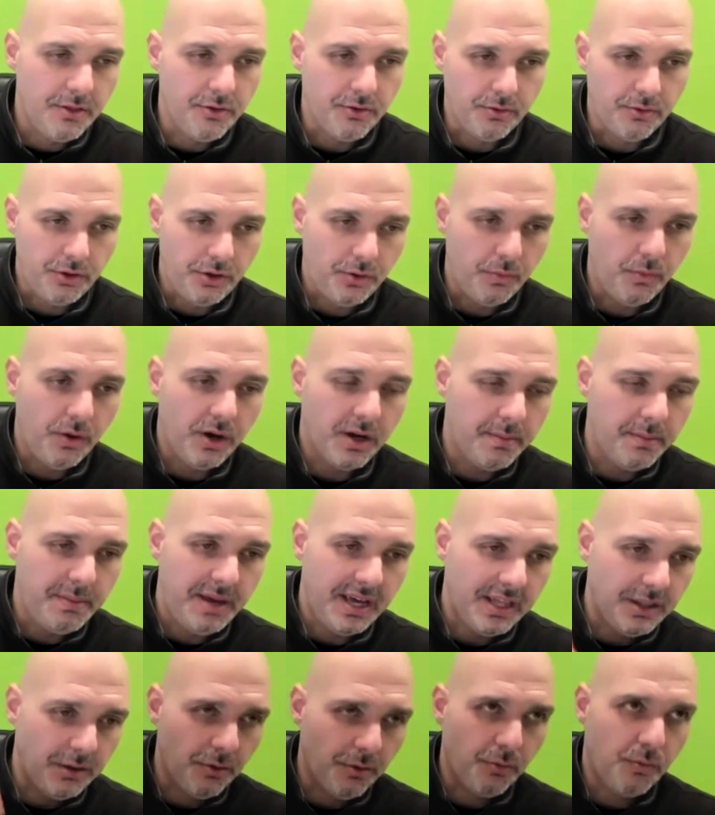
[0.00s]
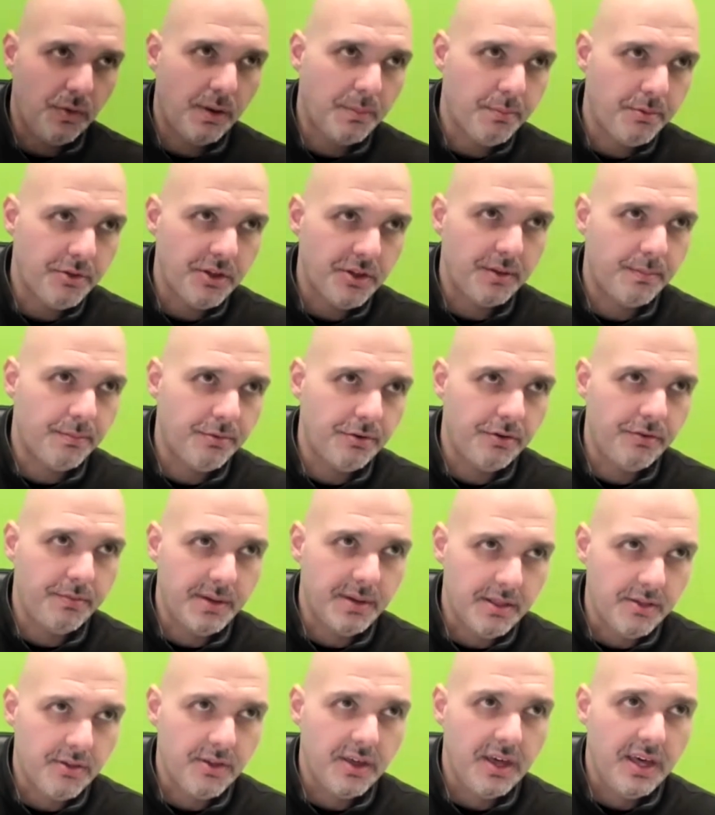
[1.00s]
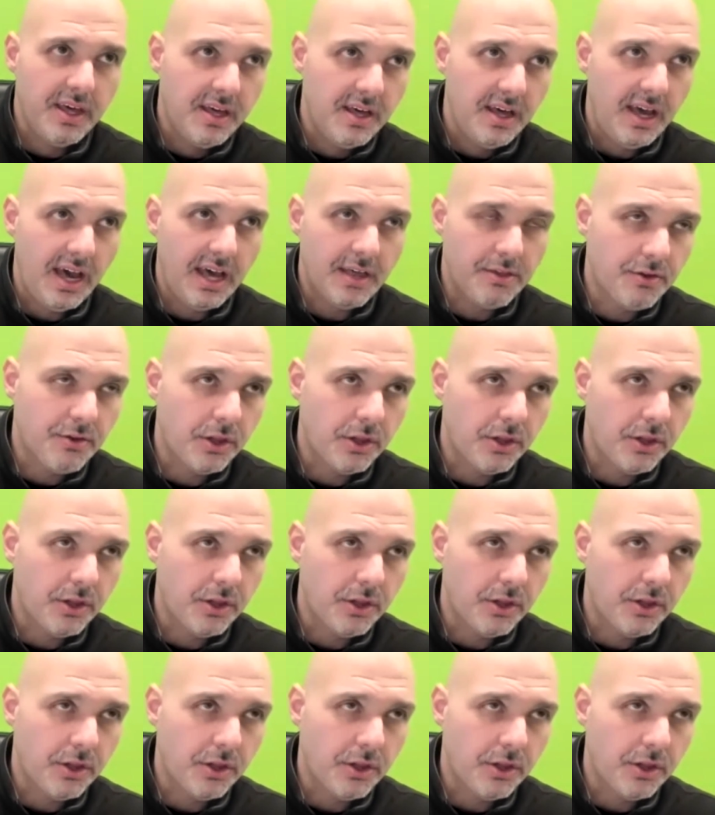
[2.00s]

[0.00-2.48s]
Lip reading: So you want to make those 1% improvements as